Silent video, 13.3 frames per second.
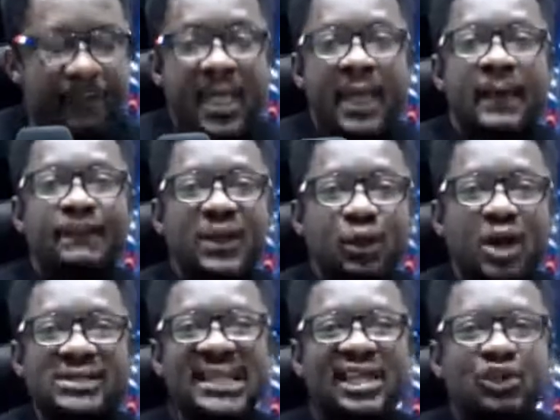Because the
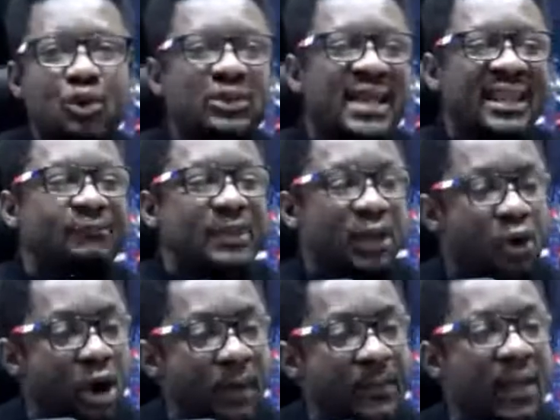you that have
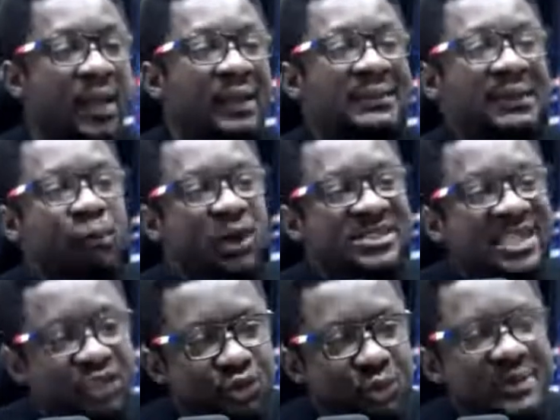become was the
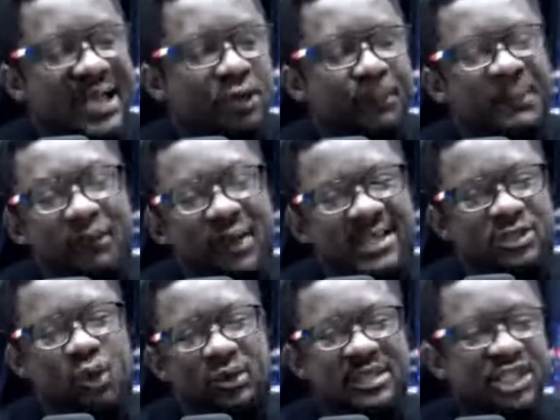you that your parents
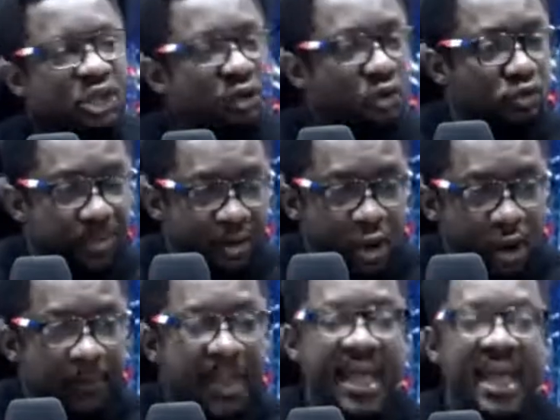conditioned you to become,
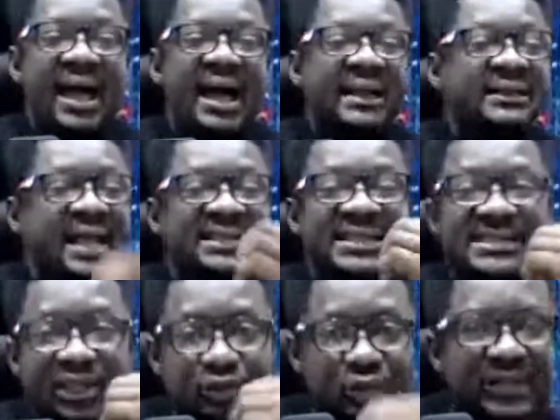and that is the you
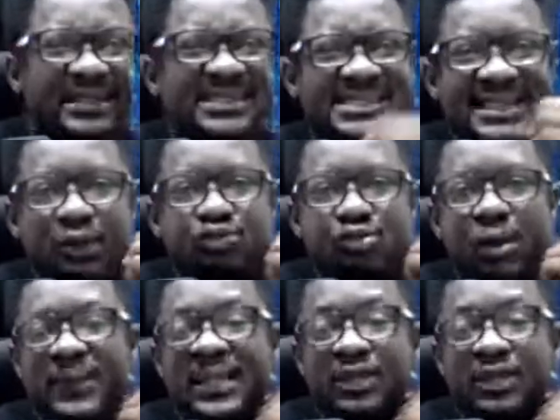that is now troubling your